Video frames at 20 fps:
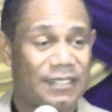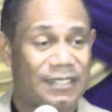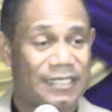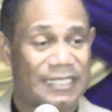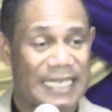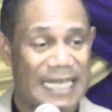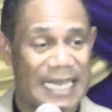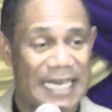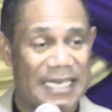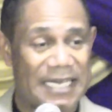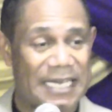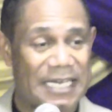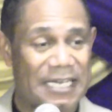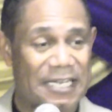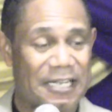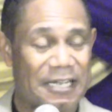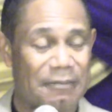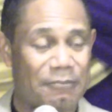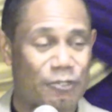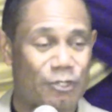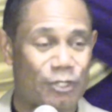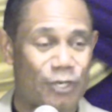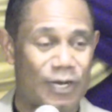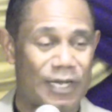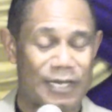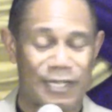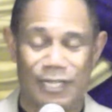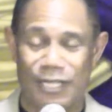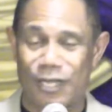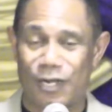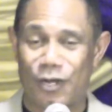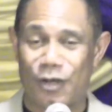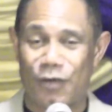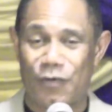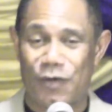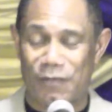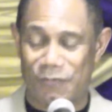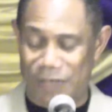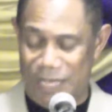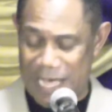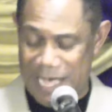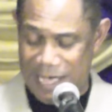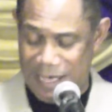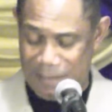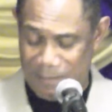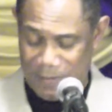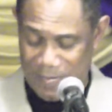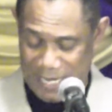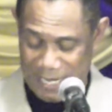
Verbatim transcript: Sin didn't come short of the glory of God,